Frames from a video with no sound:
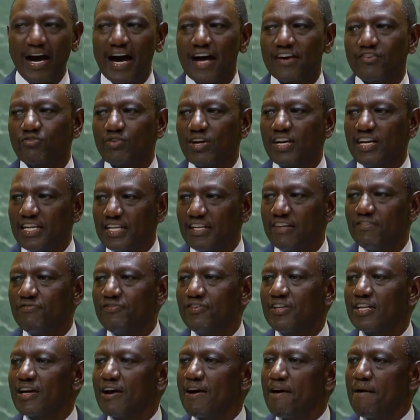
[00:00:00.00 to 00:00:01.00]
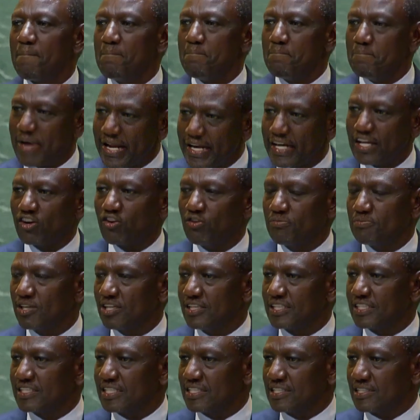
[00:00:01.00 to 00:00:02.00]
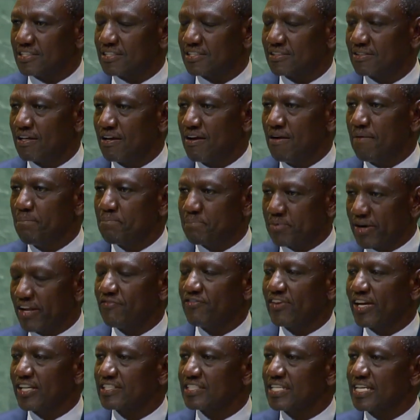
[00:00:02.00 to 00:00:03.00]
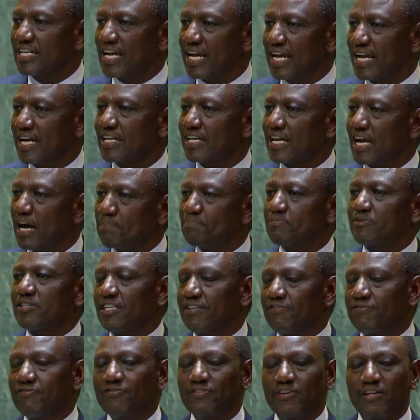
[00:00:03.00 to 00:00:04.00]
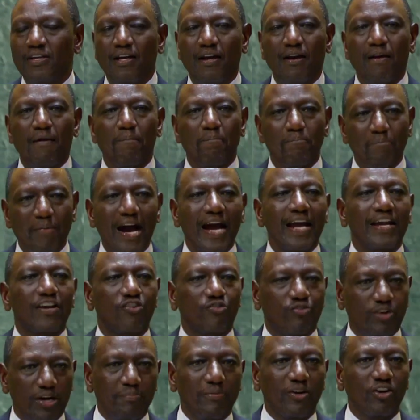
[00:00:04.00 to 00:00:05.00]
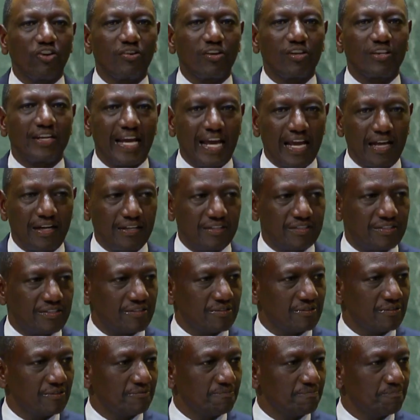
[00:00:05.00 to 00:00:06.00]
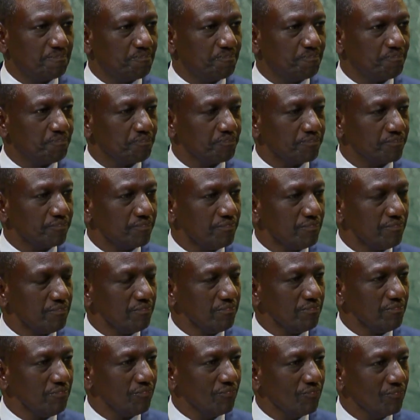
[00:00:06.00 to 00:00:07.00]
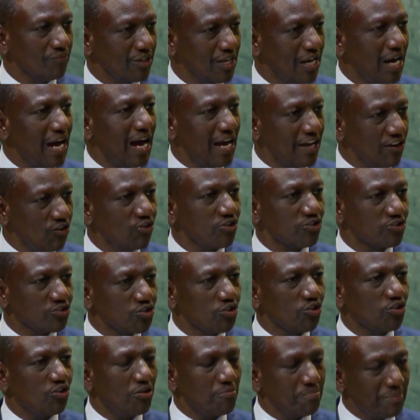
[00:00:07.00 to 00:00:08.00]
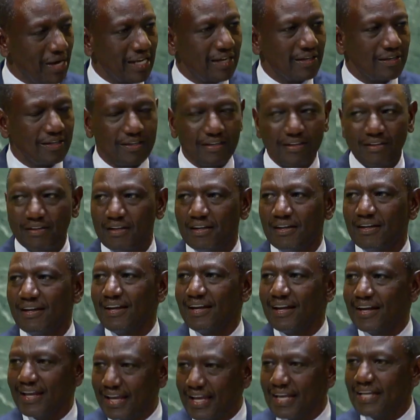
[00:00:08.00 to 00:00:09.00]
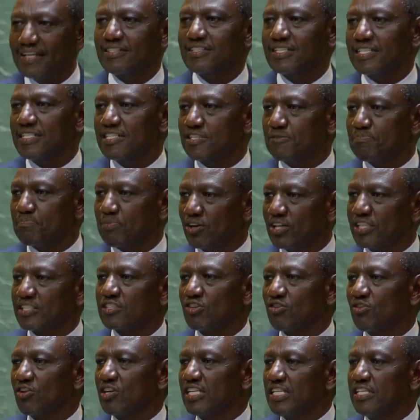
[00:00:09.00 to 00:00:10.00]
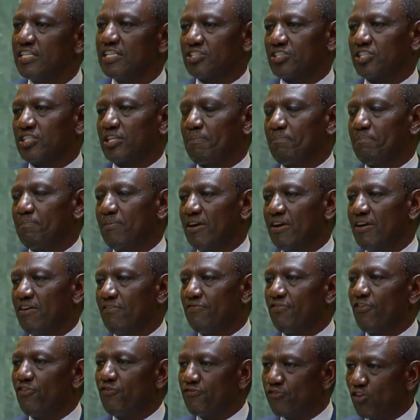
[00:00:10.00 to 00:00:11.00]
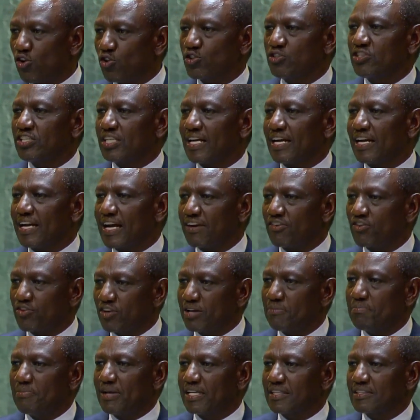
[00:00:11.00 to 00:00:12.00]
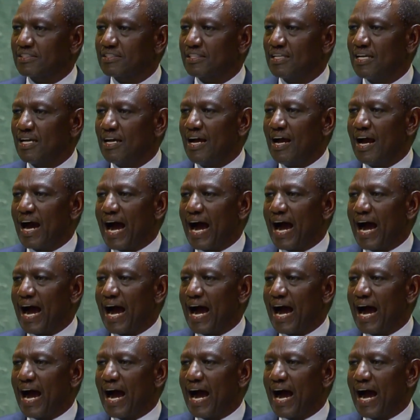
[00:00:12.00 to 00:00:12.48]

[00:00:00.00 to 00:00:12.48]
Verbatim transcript: and relieved many communities previously held captive by criminal gangs. I also commend Haiti's political leadership for forging an agreement